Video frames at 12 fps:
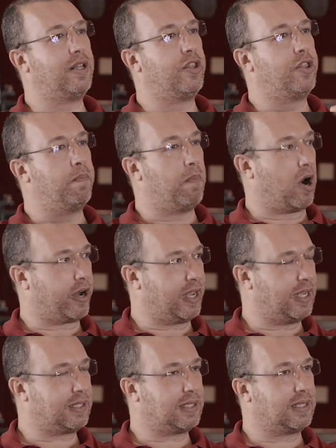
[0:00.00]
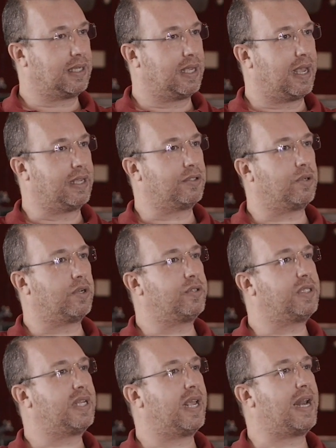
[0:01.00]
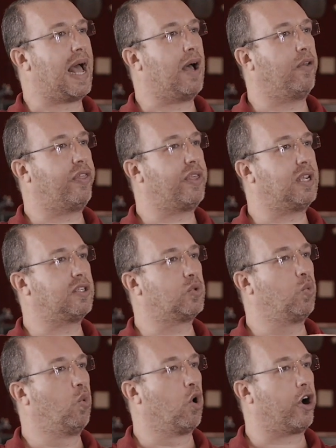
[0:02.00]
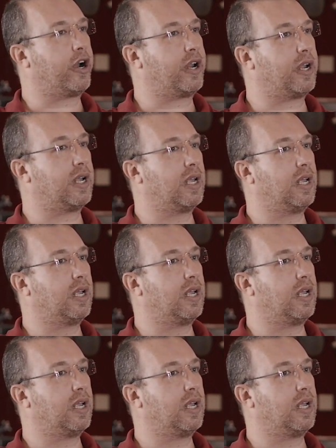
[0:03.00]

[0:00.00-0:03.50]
the market and to understand how things work